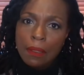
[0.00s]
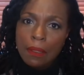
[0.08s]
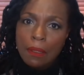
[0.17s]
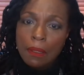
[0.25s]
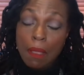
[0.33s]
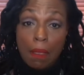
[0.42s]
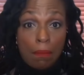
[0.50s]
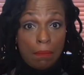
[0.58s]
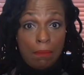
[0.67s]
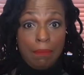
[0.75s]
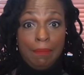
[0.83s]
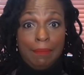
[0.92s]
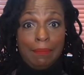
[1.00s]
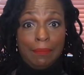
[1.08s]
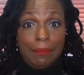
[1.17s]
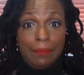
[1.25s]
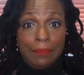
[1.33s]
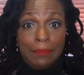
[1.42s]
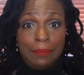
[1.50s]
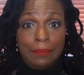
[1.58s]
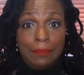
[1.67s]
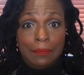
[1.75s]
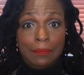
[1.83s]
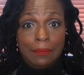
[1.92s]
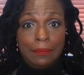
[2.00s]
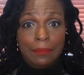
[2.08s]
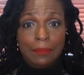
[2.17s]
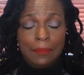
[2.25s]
No one is speaking in this clip.